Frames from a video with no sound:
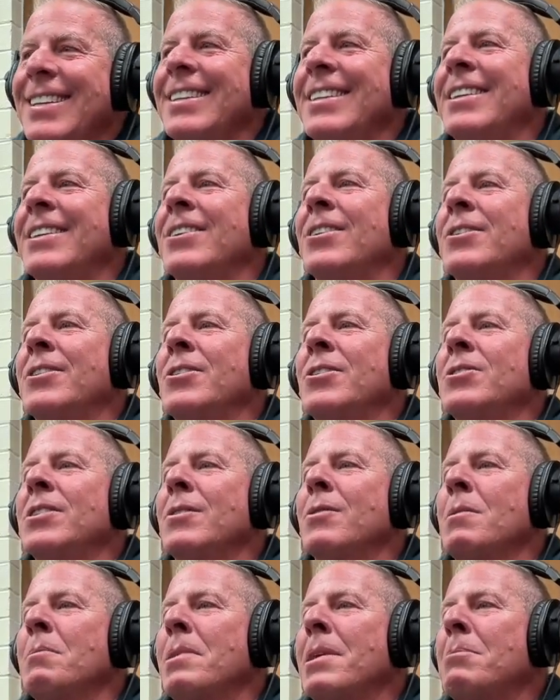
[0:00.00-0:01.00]
You know, usually
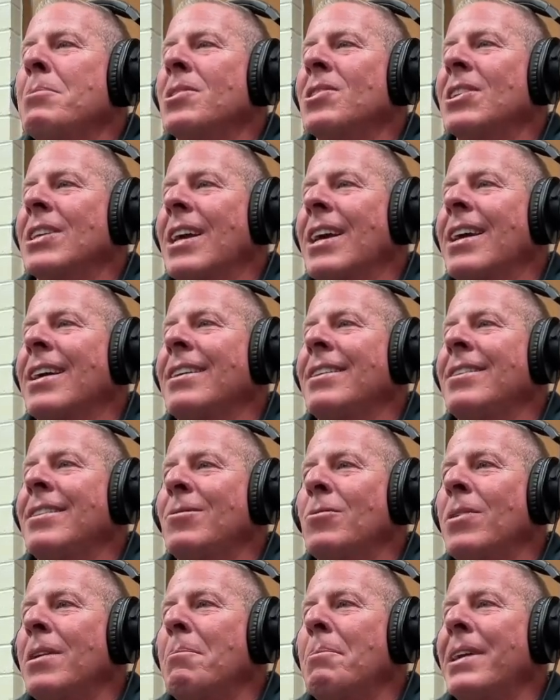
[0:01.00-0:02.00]
when people
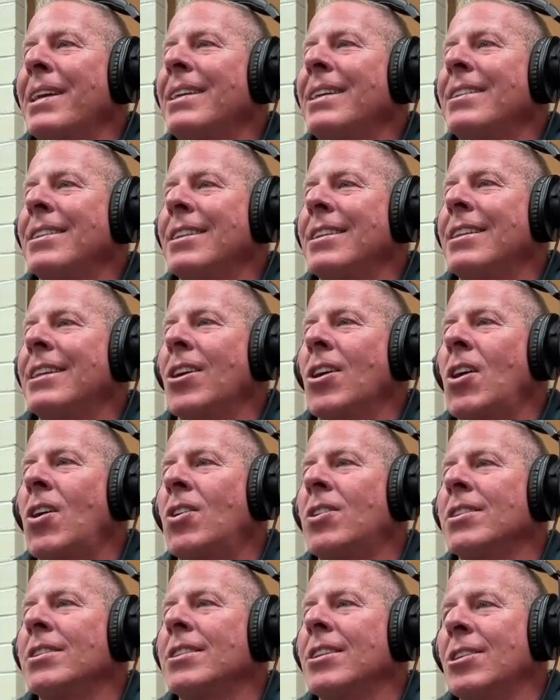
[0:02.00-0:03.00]
repeat that they're
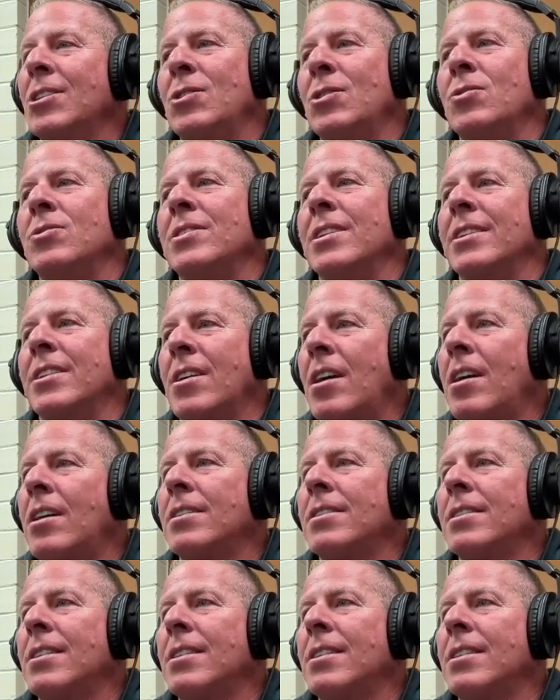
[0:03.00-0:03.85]
honest, they're usually not.